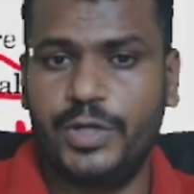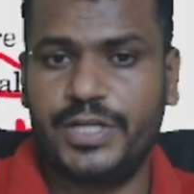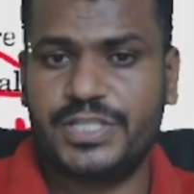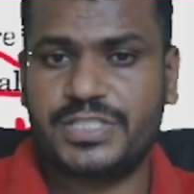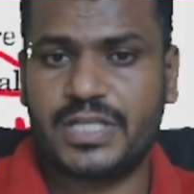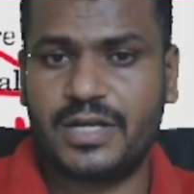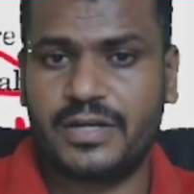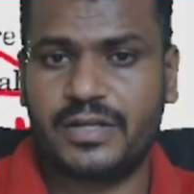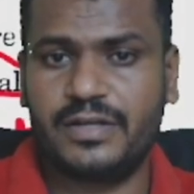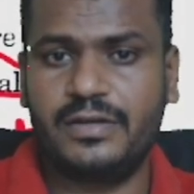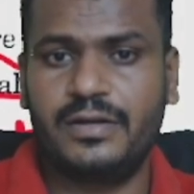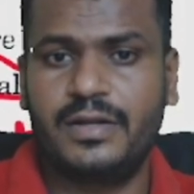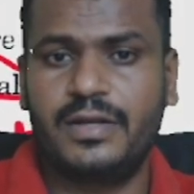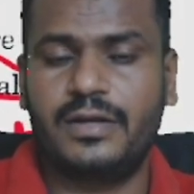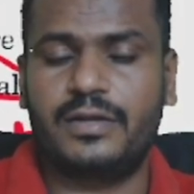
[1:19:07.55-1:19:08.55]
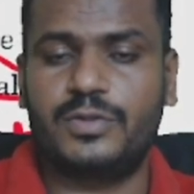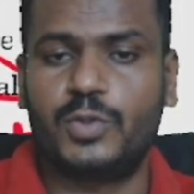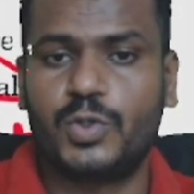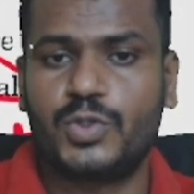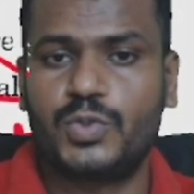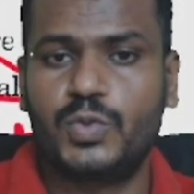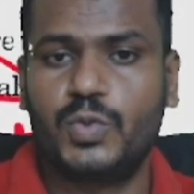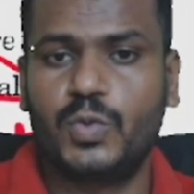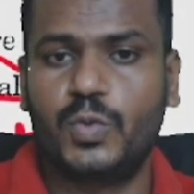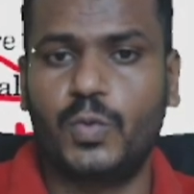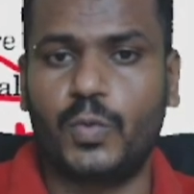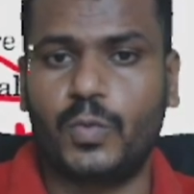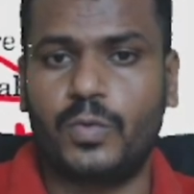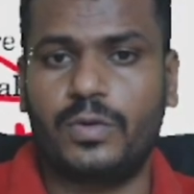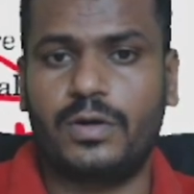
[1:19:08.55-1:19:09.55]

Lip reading: Don't dishearten. Those who